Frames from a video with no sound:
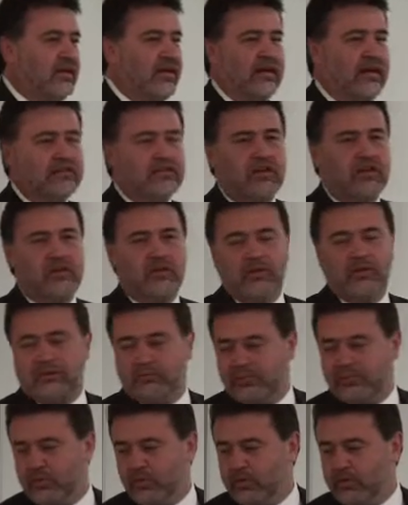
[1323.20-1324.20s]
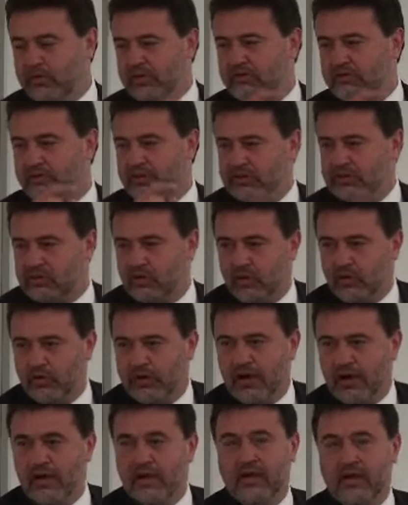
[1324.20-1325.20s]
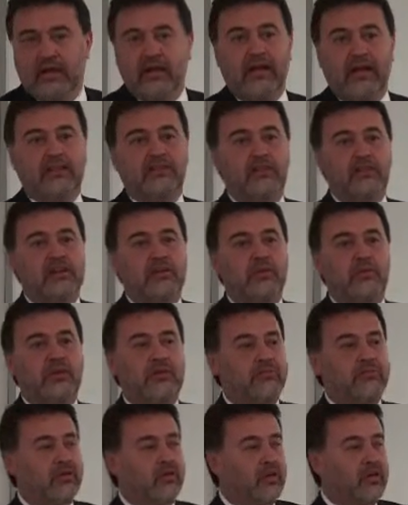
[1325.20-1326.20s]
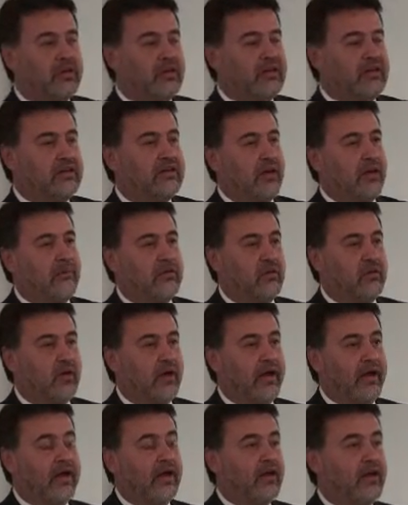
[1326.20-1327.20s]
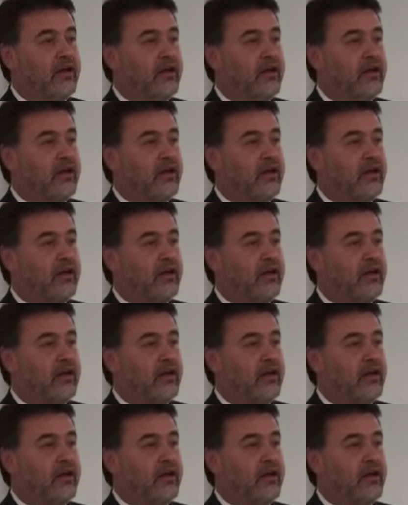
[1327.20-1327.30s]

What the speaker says: It's equally important in Victoria. It's equally important in WA.